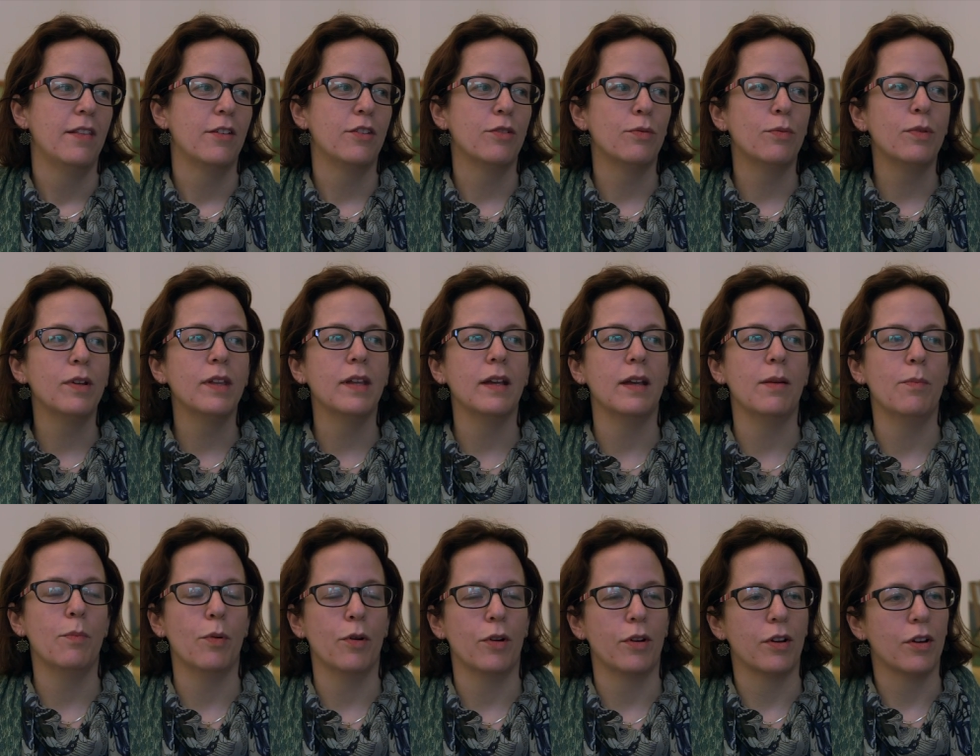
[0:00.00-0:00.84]
there's a really
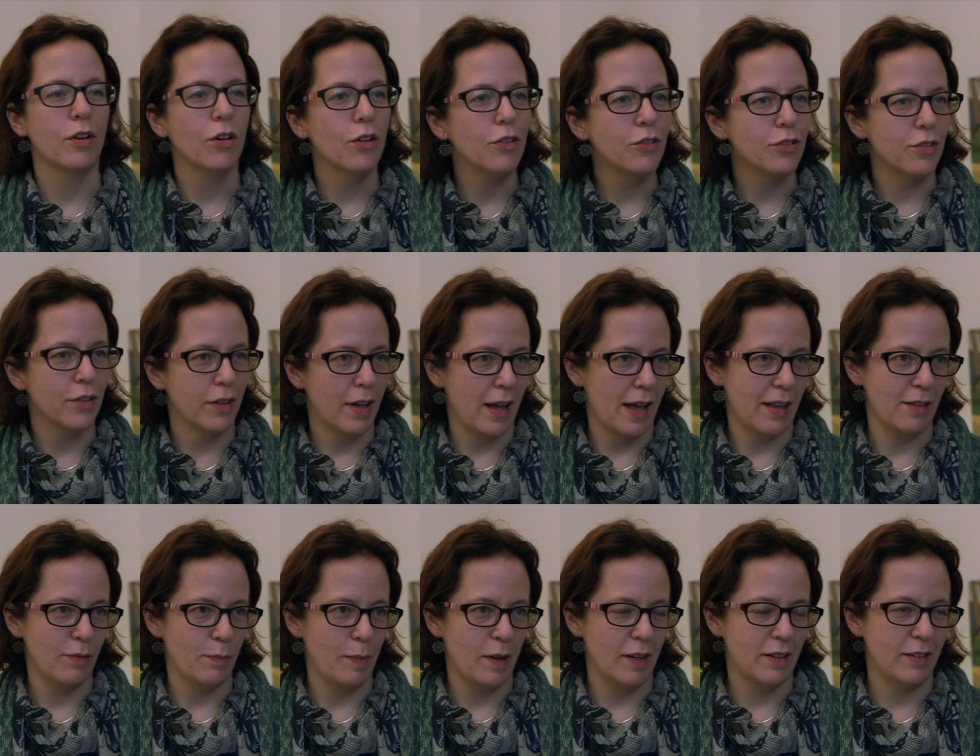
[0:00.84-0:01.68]
important cultural
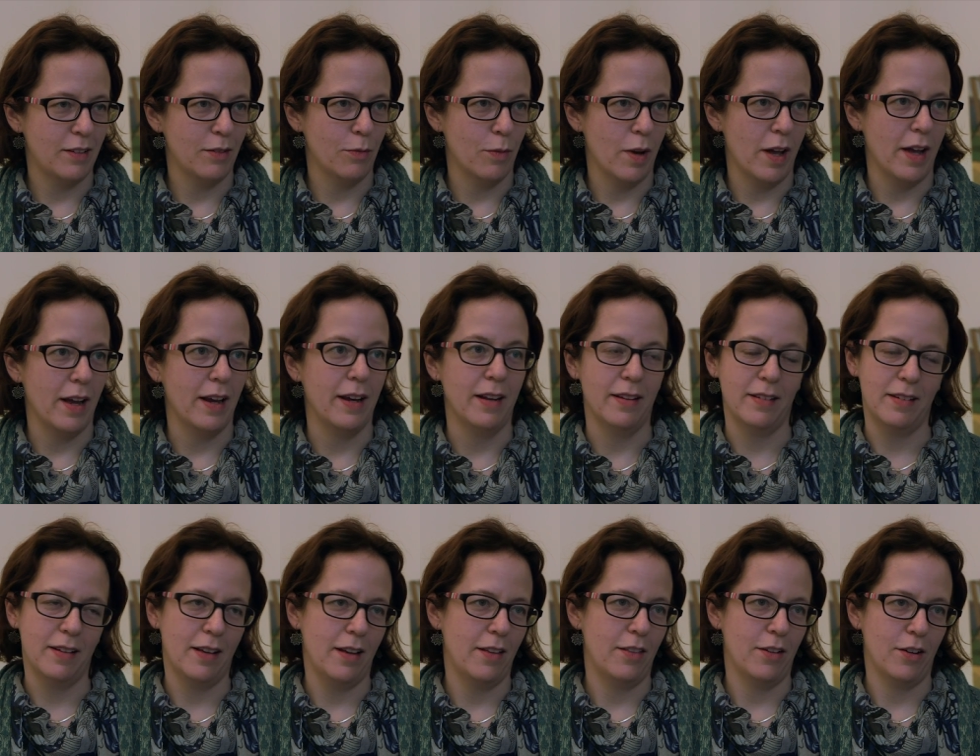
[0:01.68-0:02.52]
aspect to wine
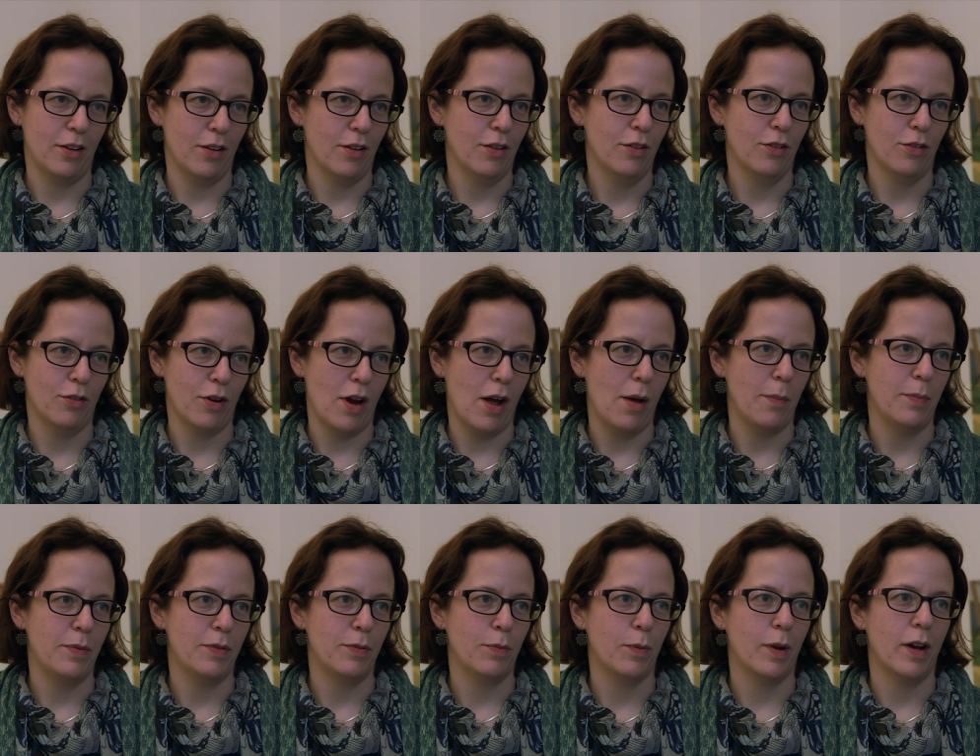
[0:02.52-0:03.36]
and to other
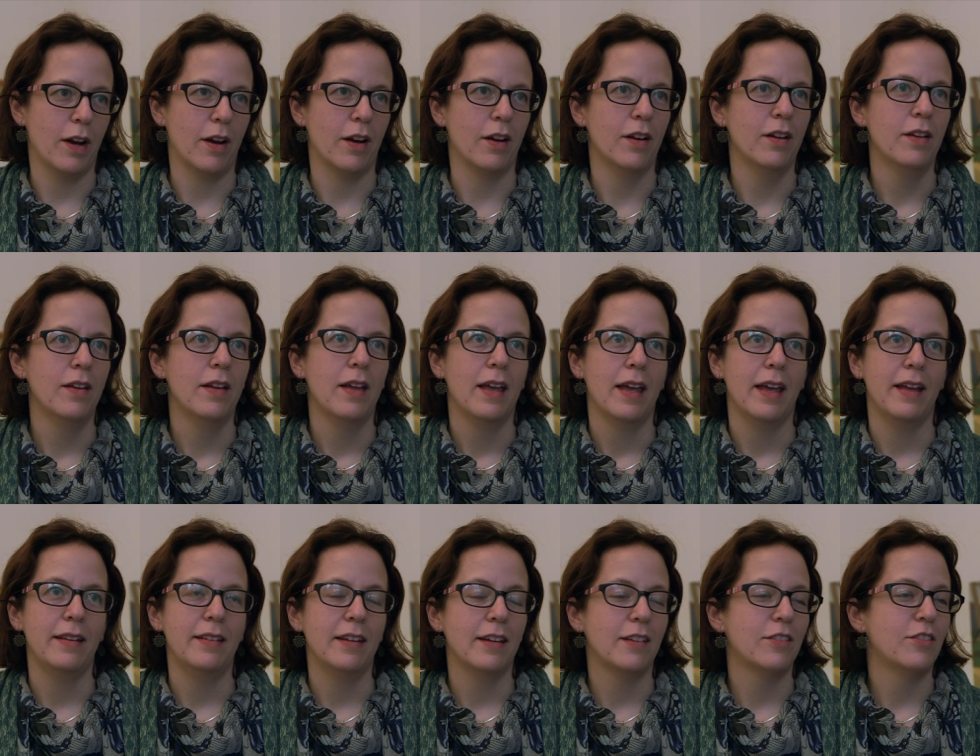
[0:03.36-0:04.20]
crops where
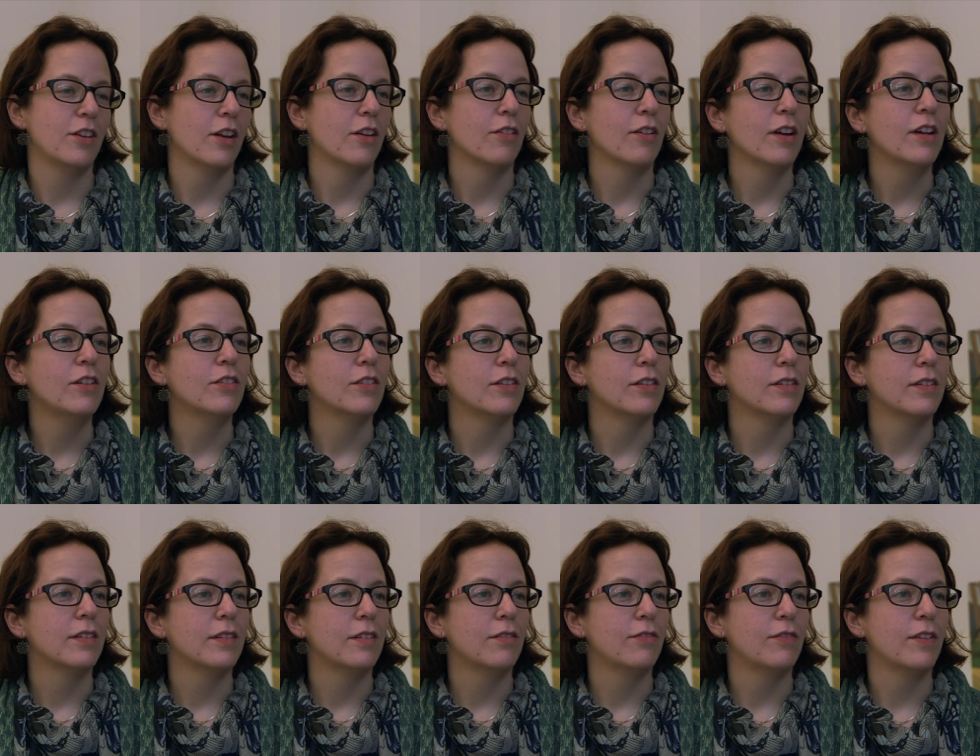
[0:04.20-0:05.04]
it takes
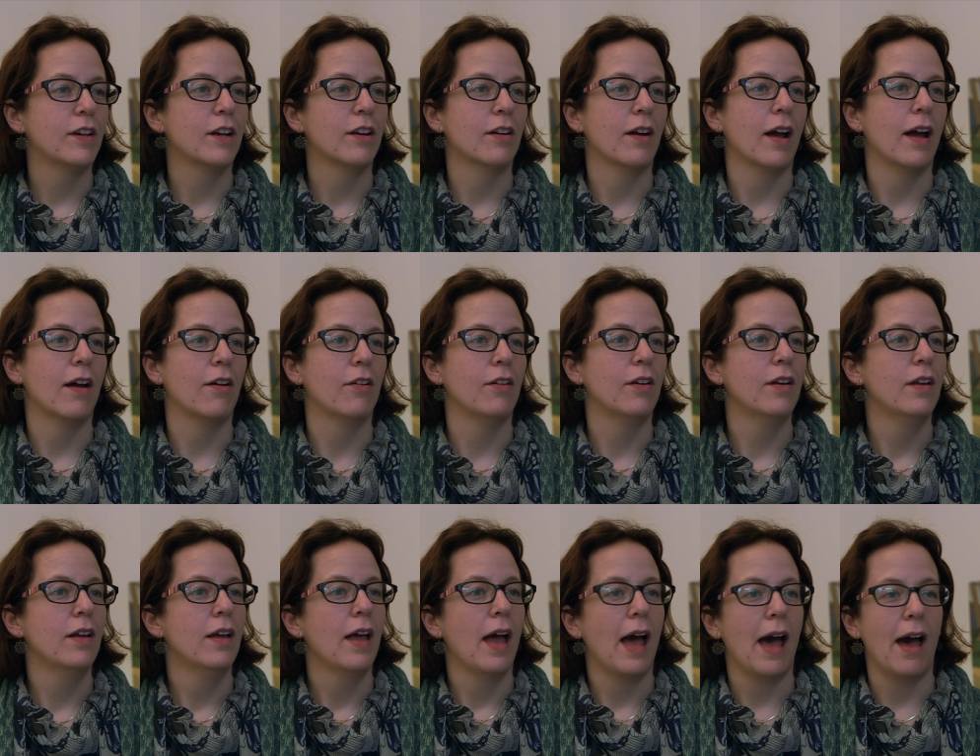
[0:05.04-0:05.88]
generations to figure
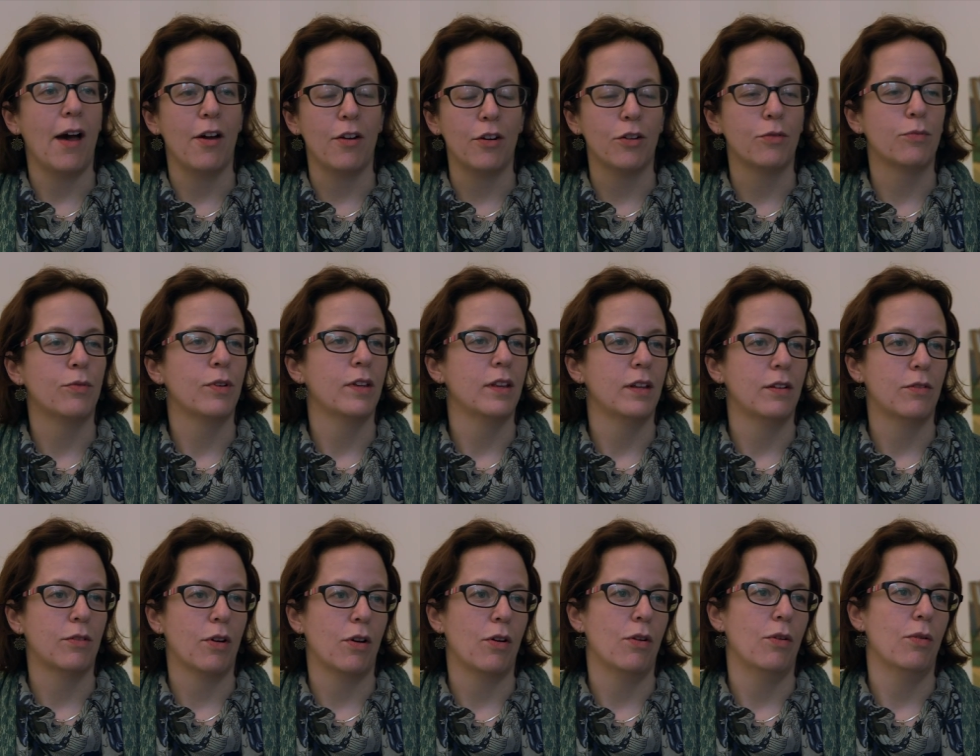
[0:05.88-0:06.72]
out how to
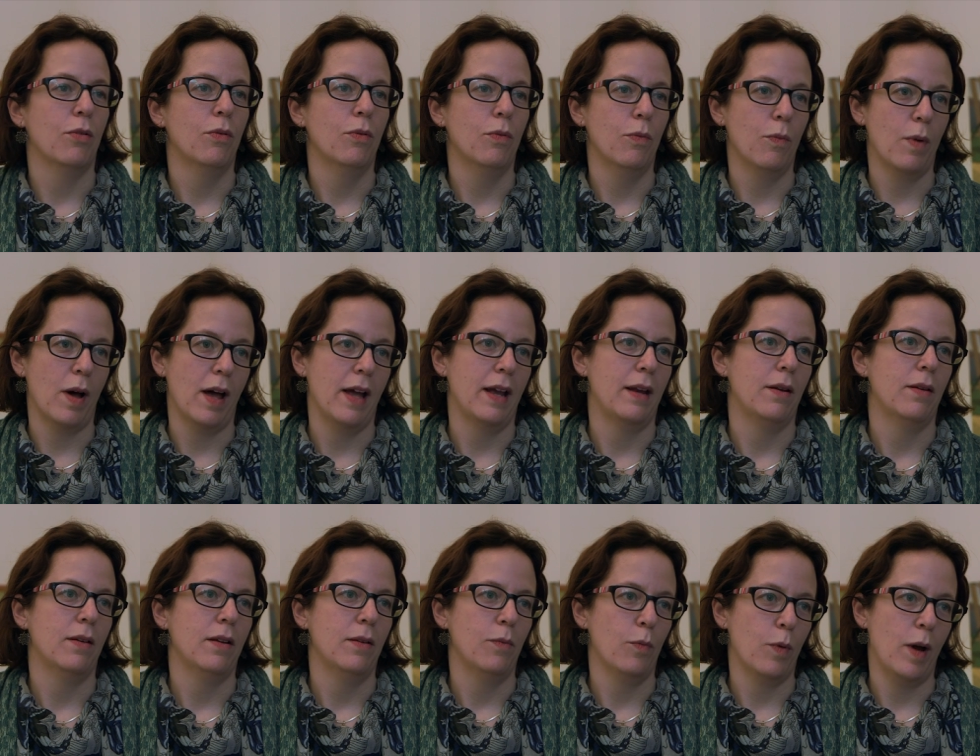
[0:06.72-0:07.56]
really grow
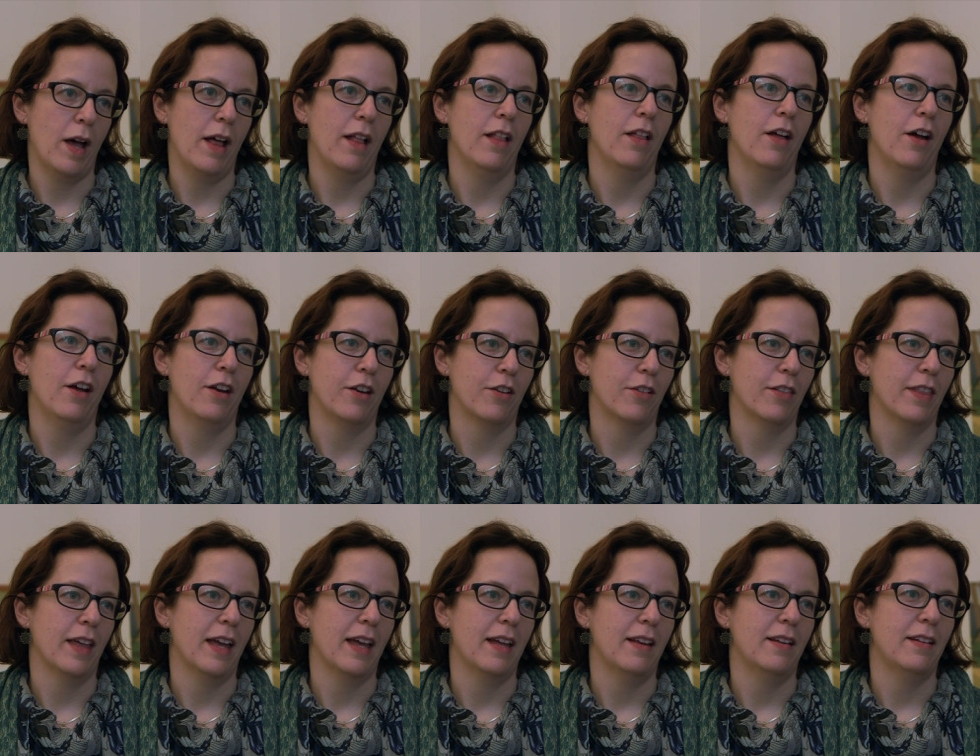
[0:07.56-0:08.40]
wine well on
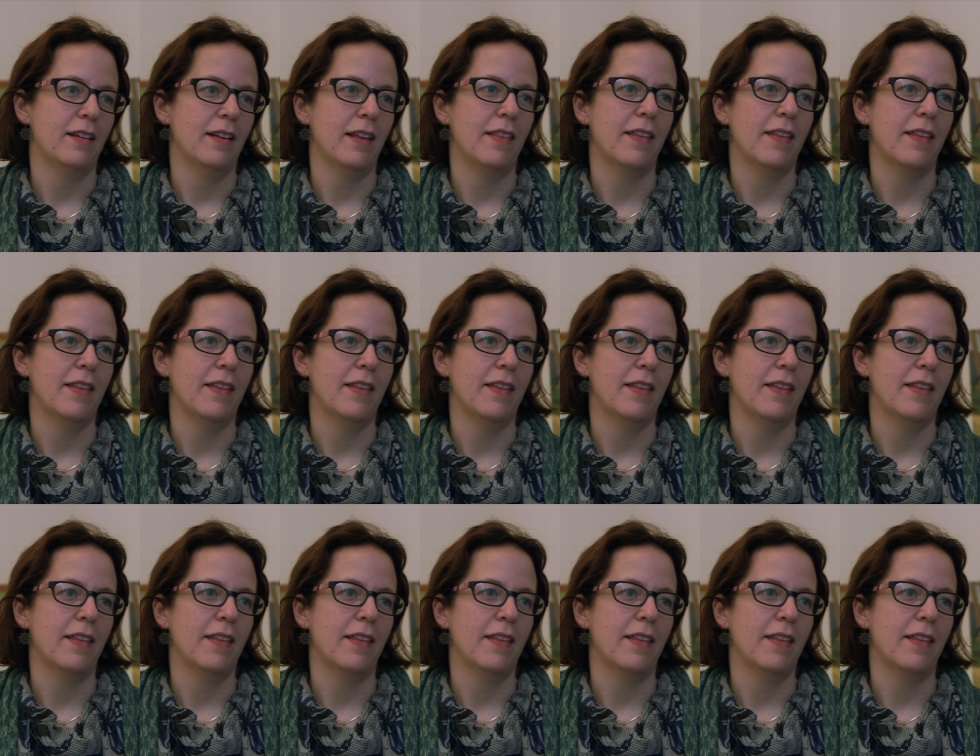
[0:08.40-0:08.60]
your land.